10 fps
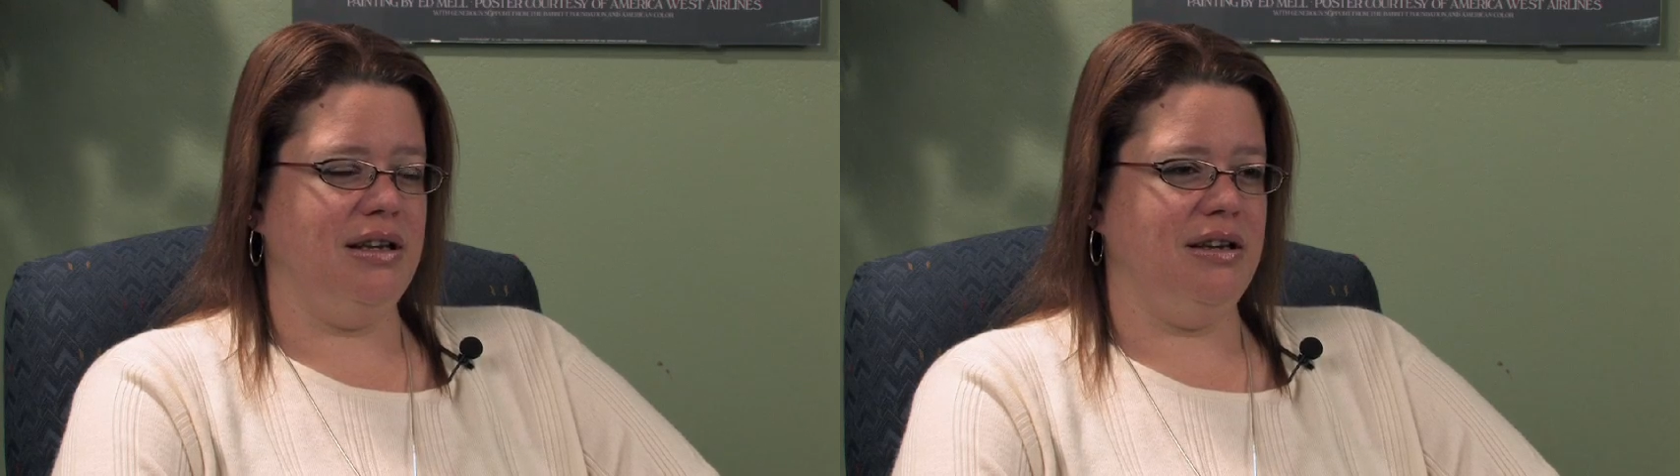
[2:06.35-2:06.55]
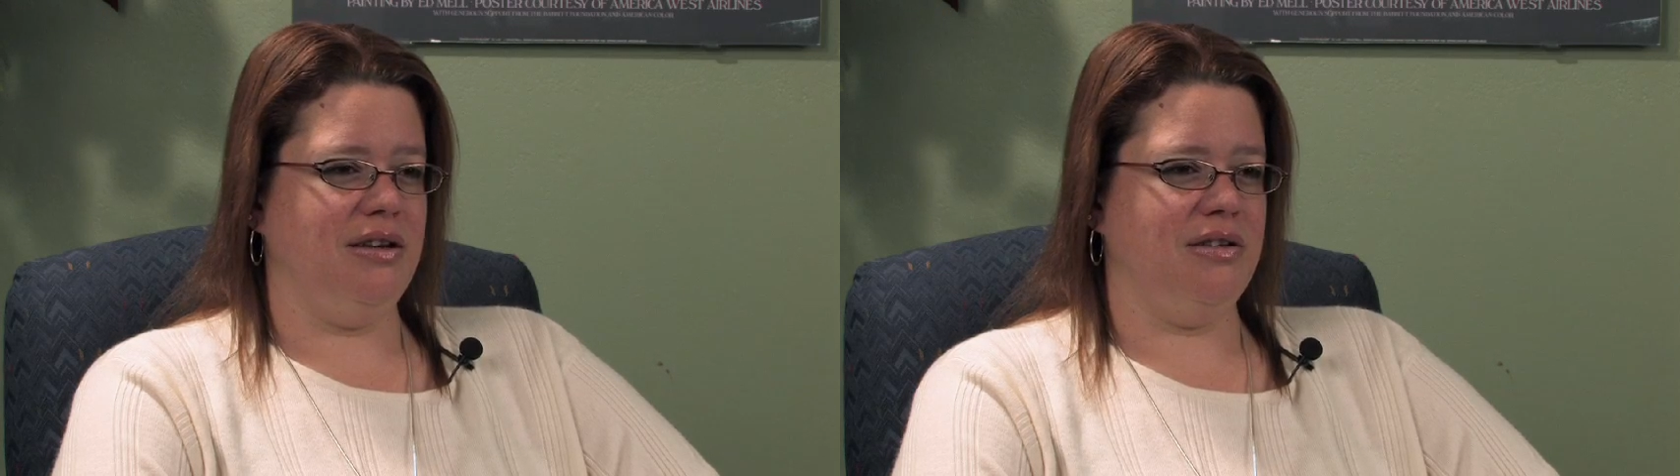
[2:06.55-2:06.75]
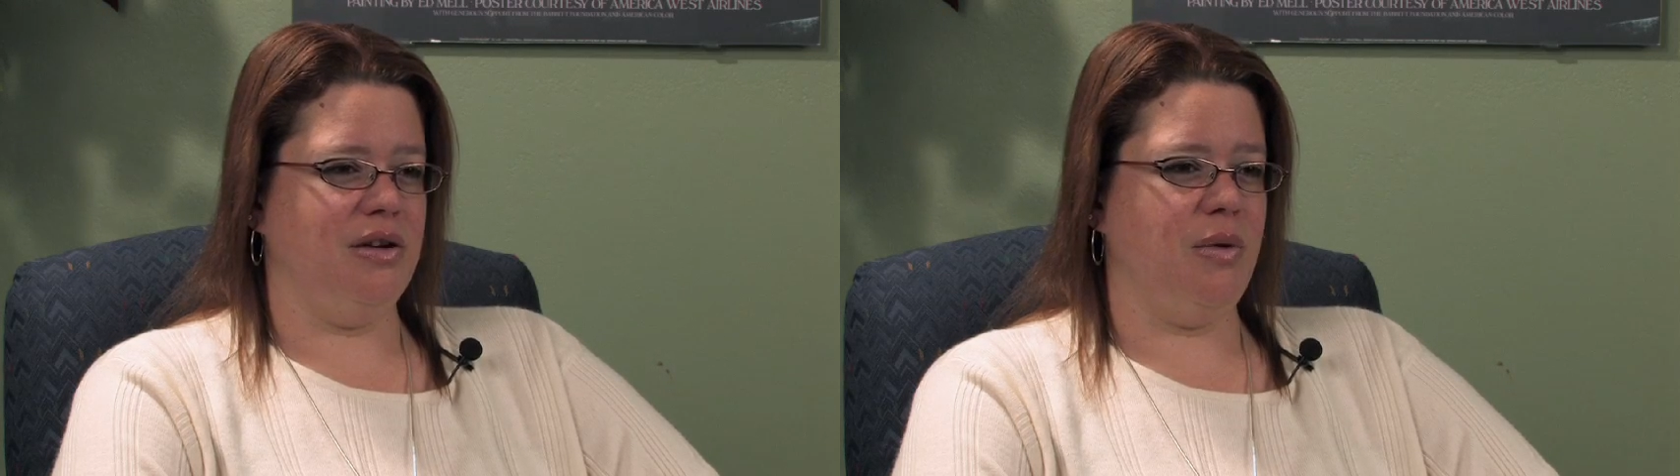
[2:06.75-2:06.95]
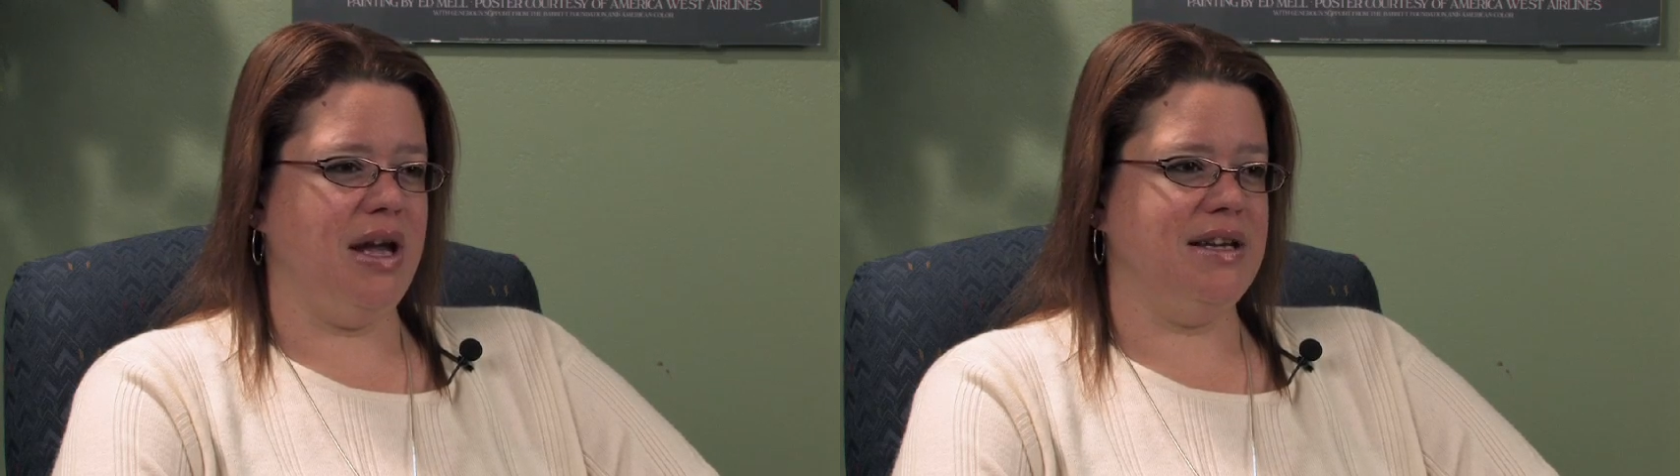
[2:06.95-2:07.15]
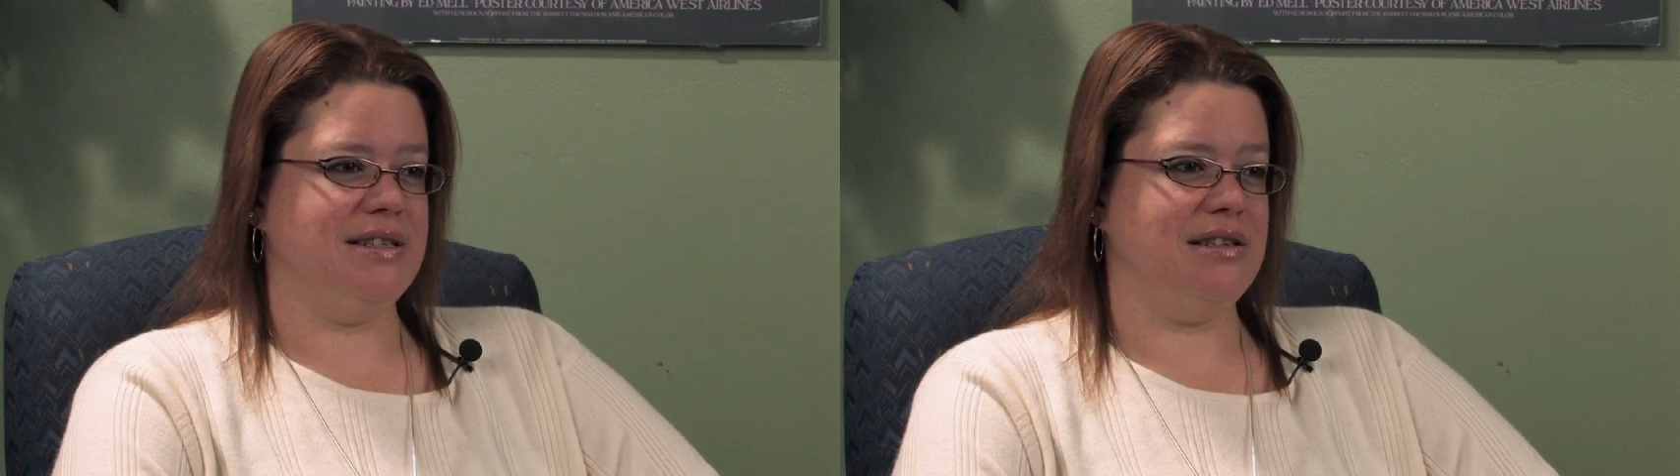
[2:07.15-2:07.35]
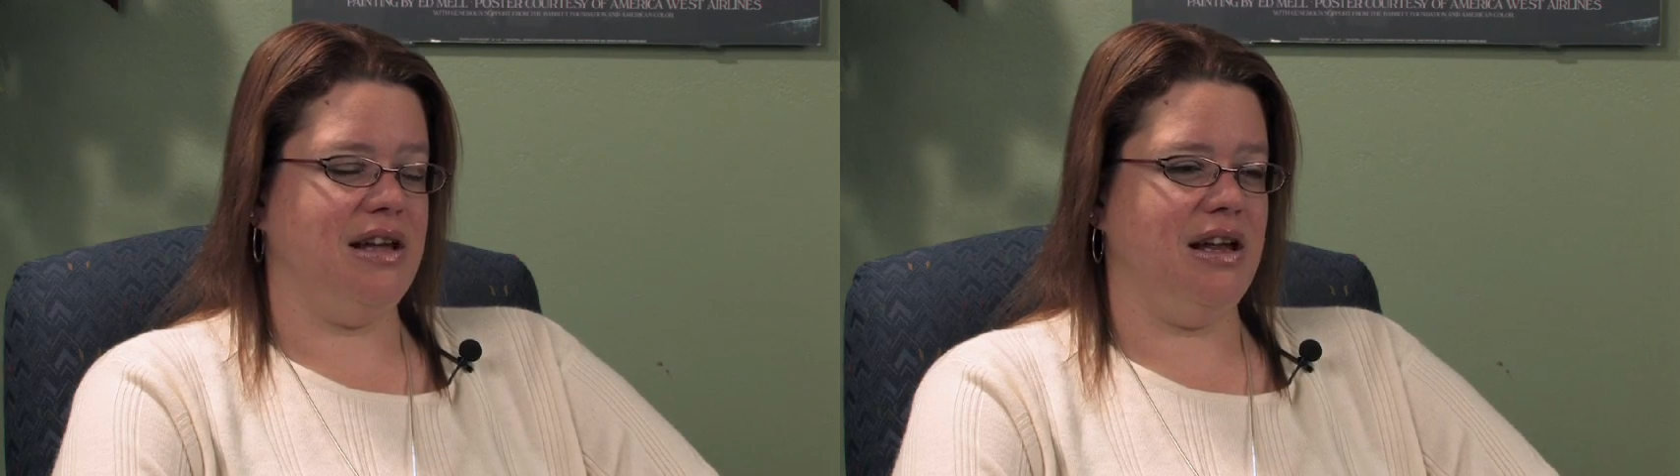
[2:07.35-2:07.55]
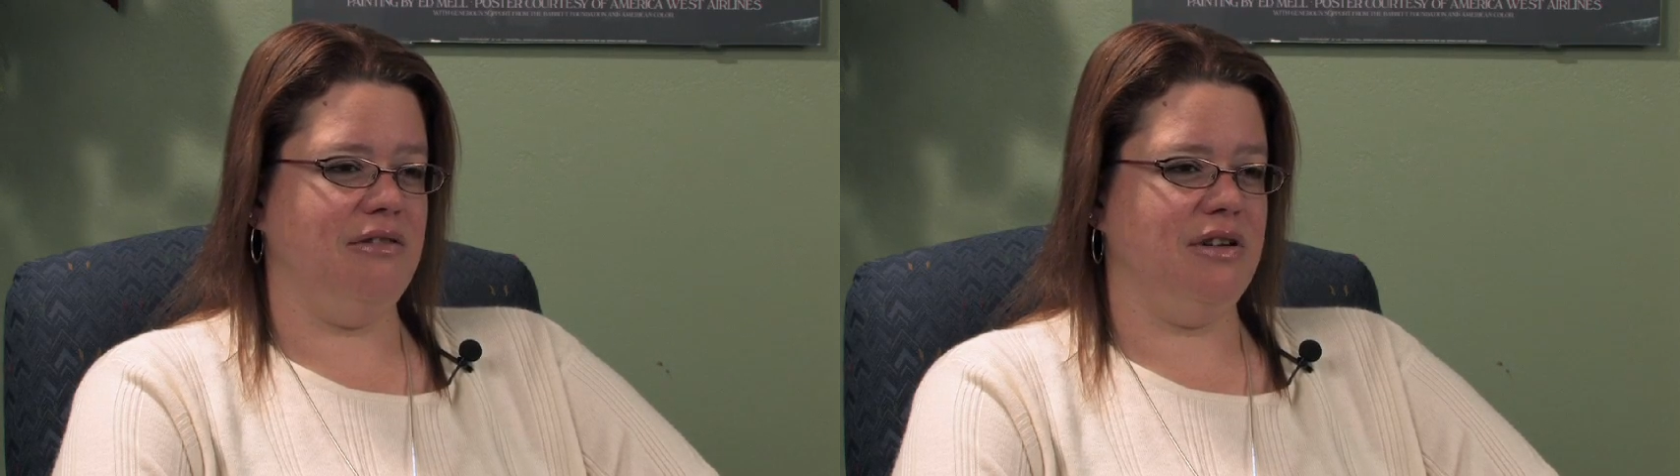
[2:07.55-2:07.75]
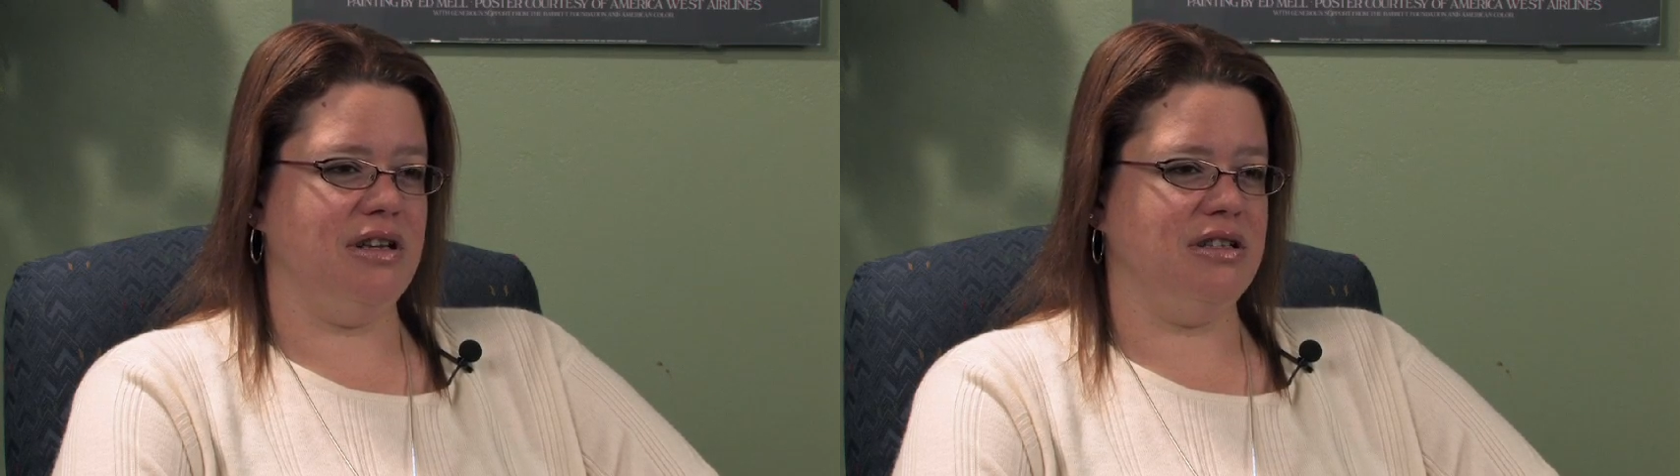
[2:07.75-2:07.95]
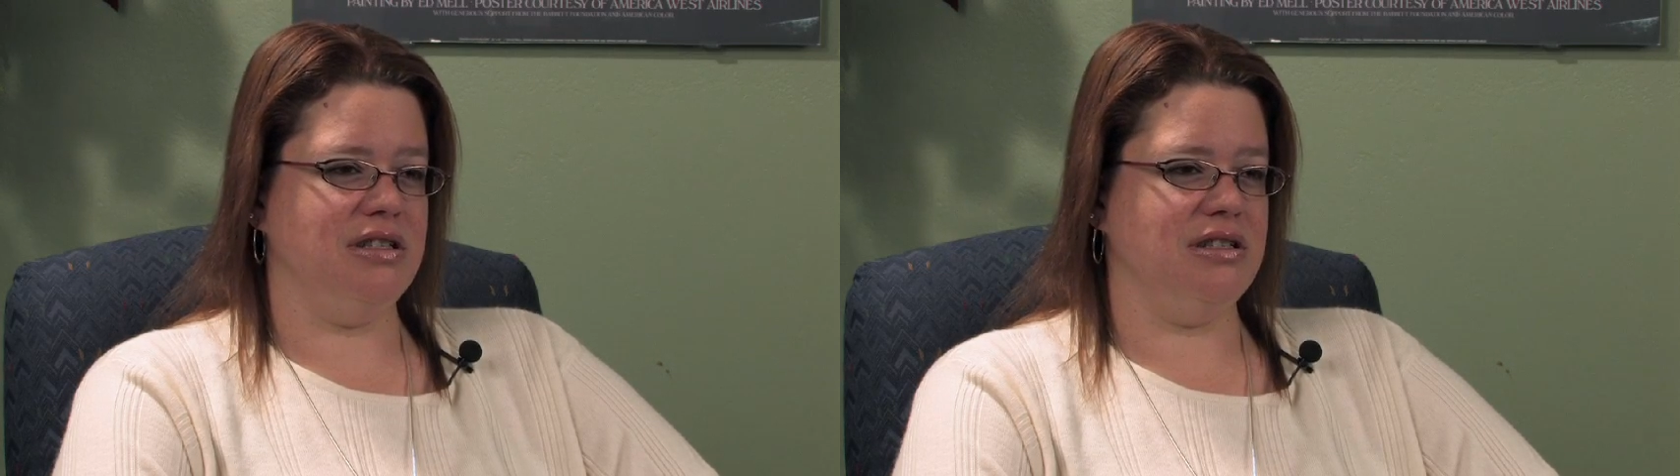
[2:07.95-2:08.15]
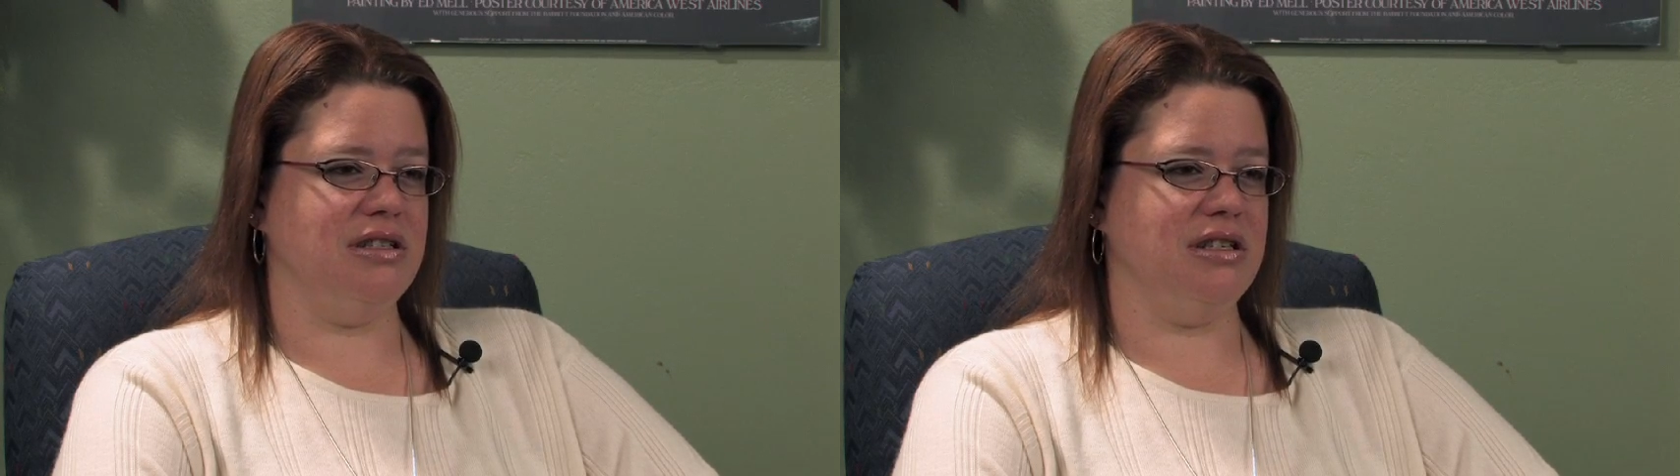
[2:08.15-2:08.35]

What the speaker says: in a way, his slave, and